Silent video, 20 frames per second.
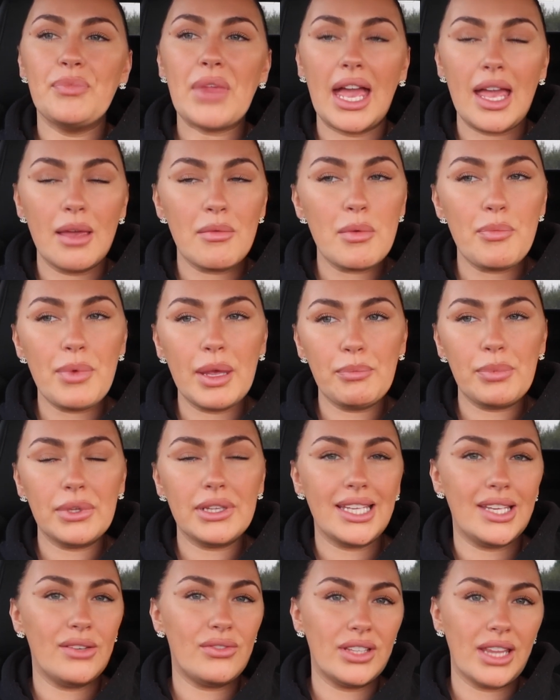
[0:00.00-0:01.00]
I am a big
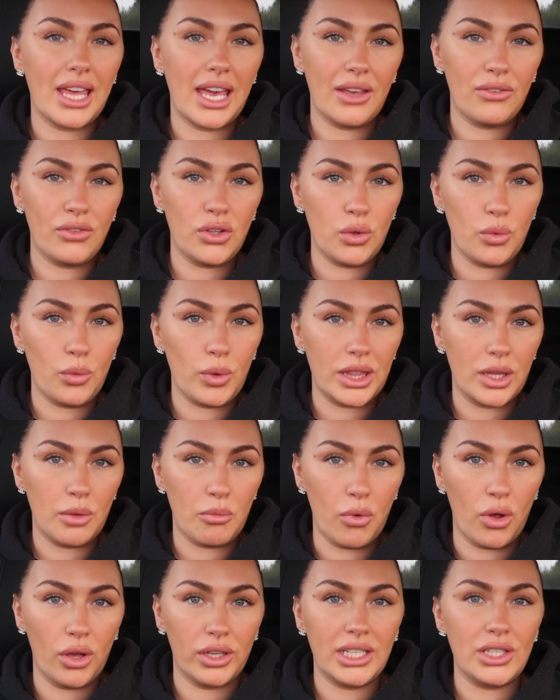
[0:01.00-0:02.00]
believer that if you win the
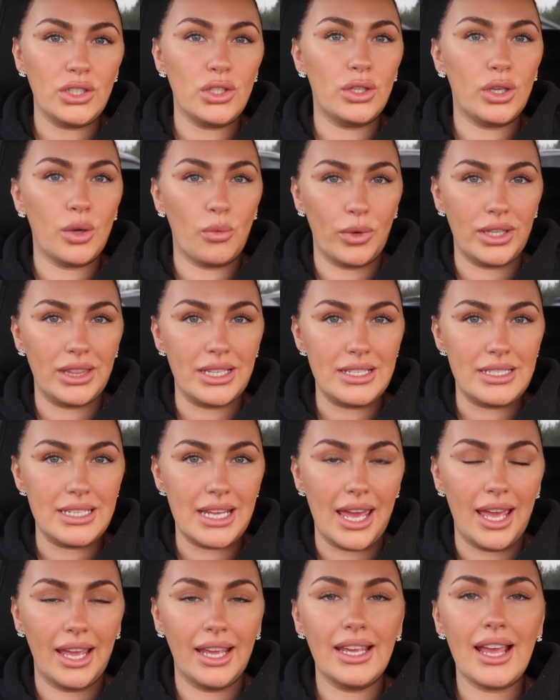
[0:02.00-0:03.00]
morning, you can win the
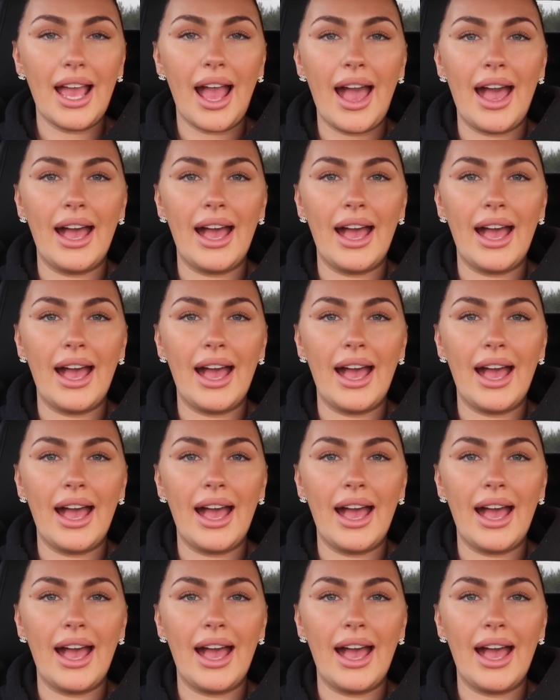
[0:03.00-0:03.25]
day.